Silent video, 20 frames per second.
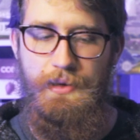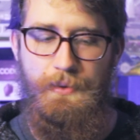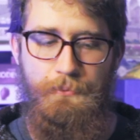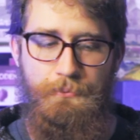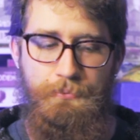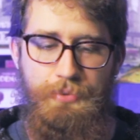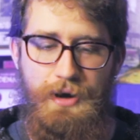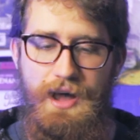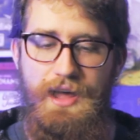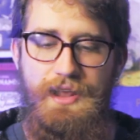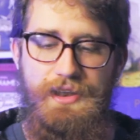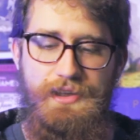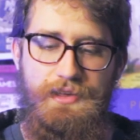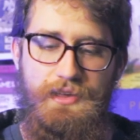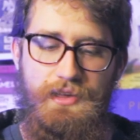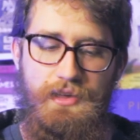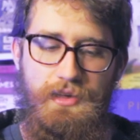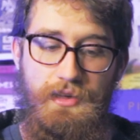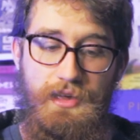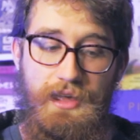But
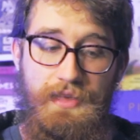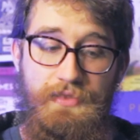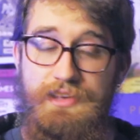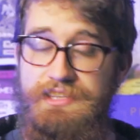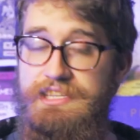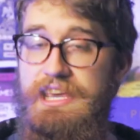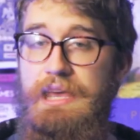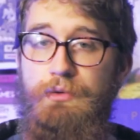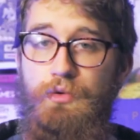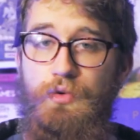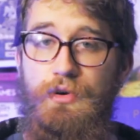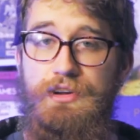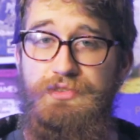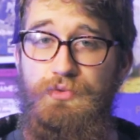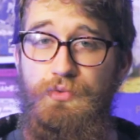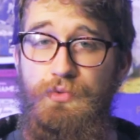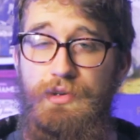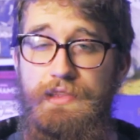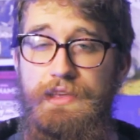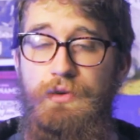in this game it works
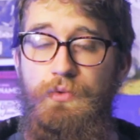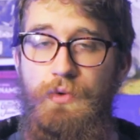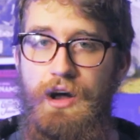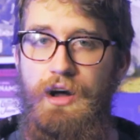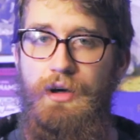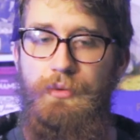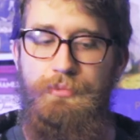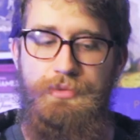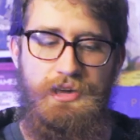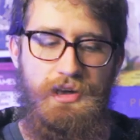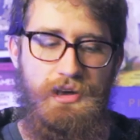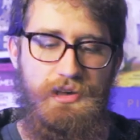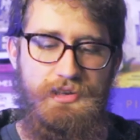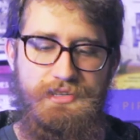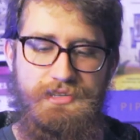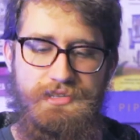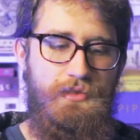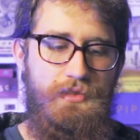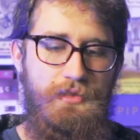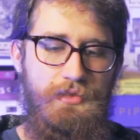really well
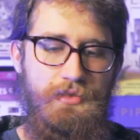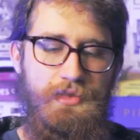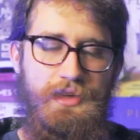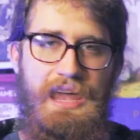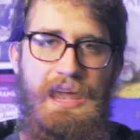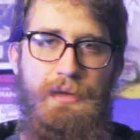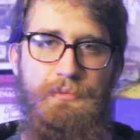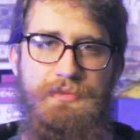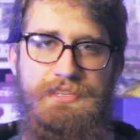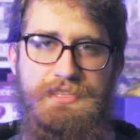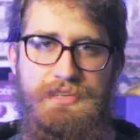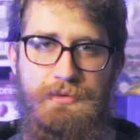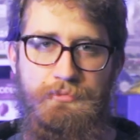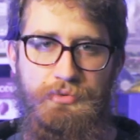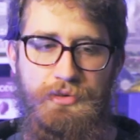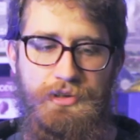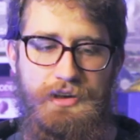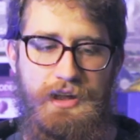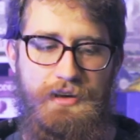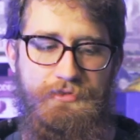because the game is
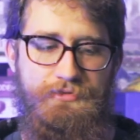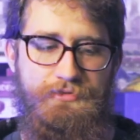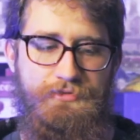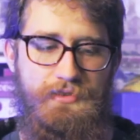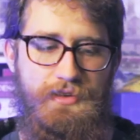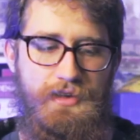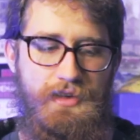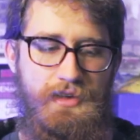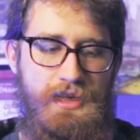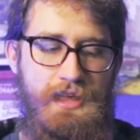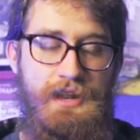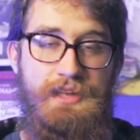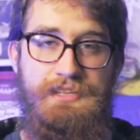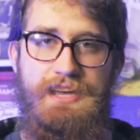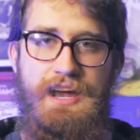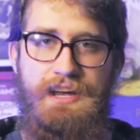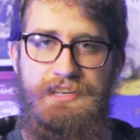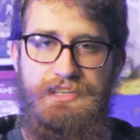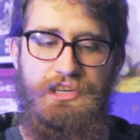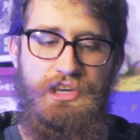simple enough in its
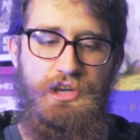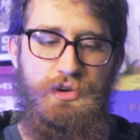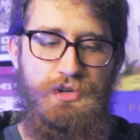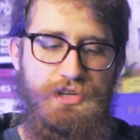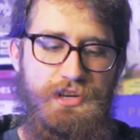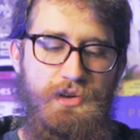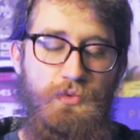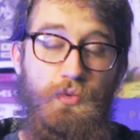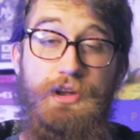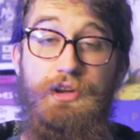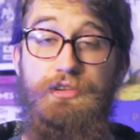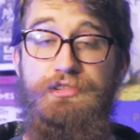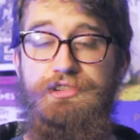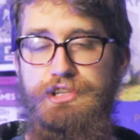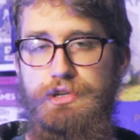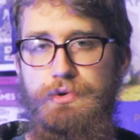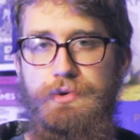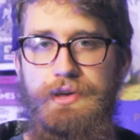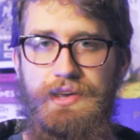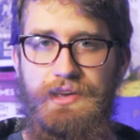execution and what you're
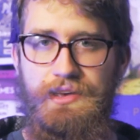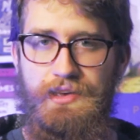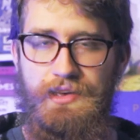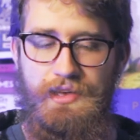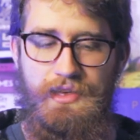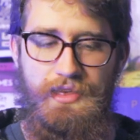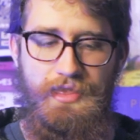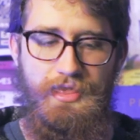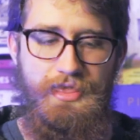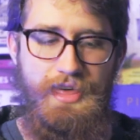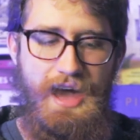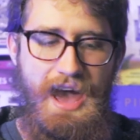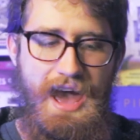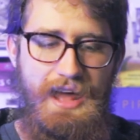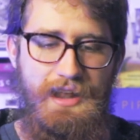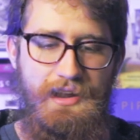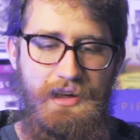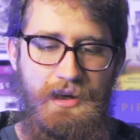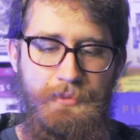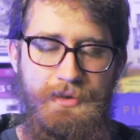doing
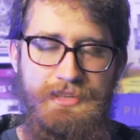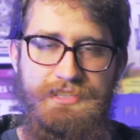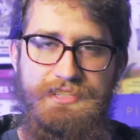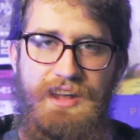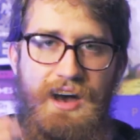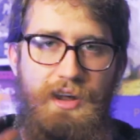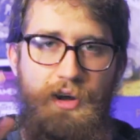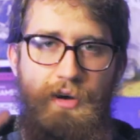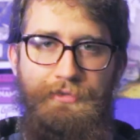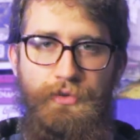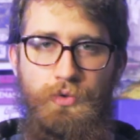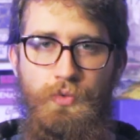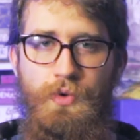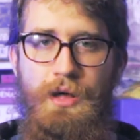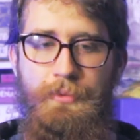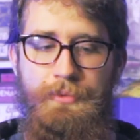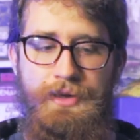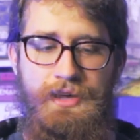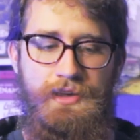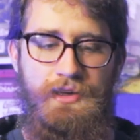that it's not
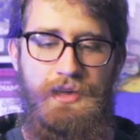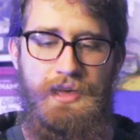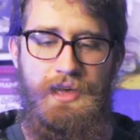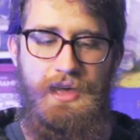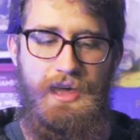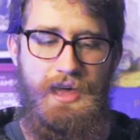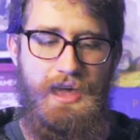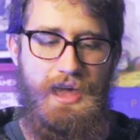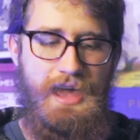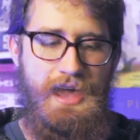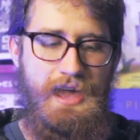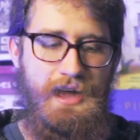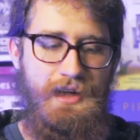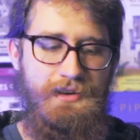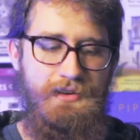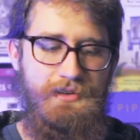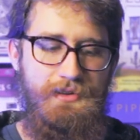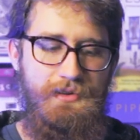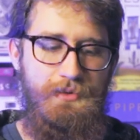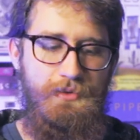overwhelming,
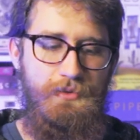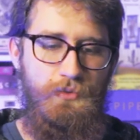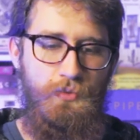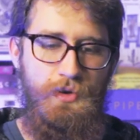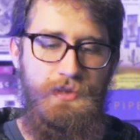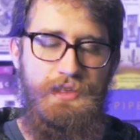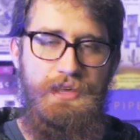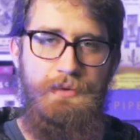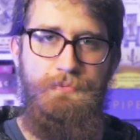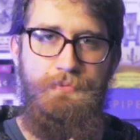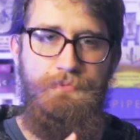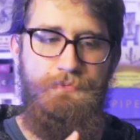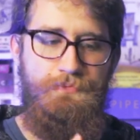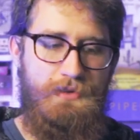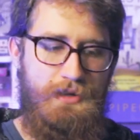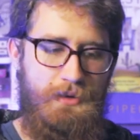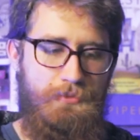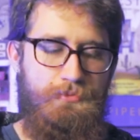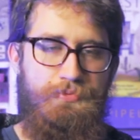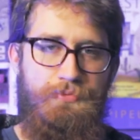and really
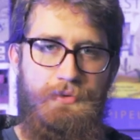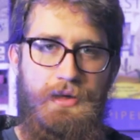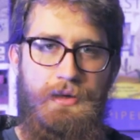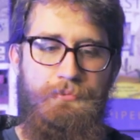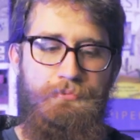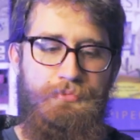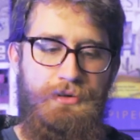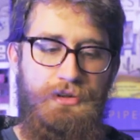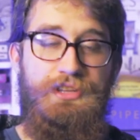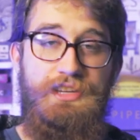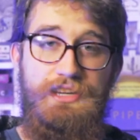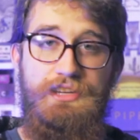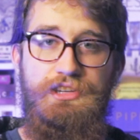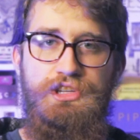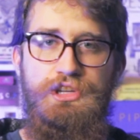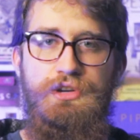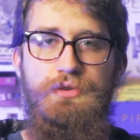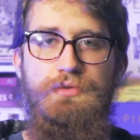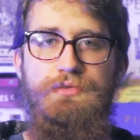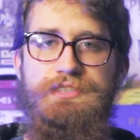building
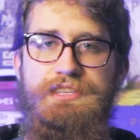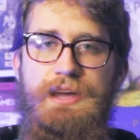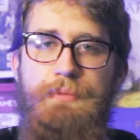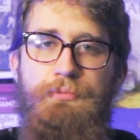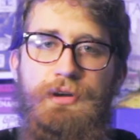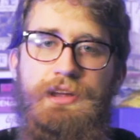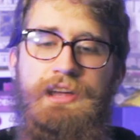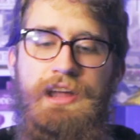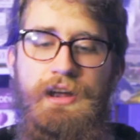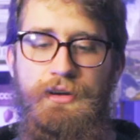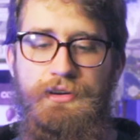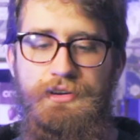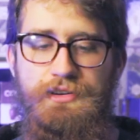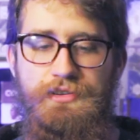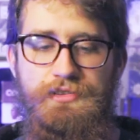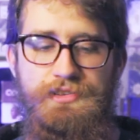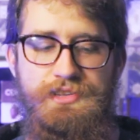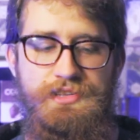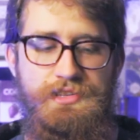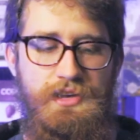2 separate
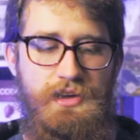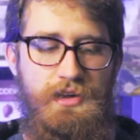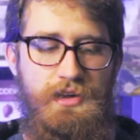characters,